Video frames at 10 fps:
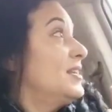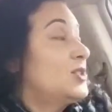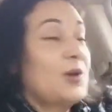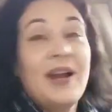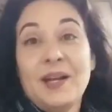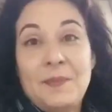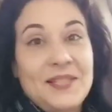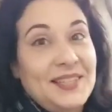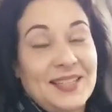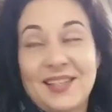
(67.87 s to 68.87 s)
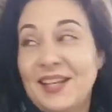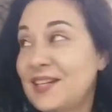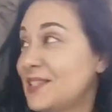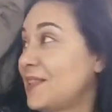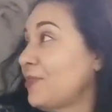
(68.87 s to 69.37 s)
Trying to beat that line
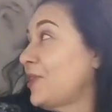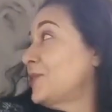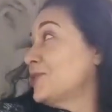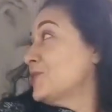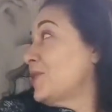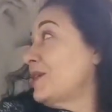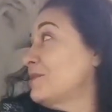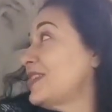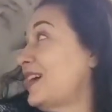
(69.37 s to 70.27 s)
of thunderstorms.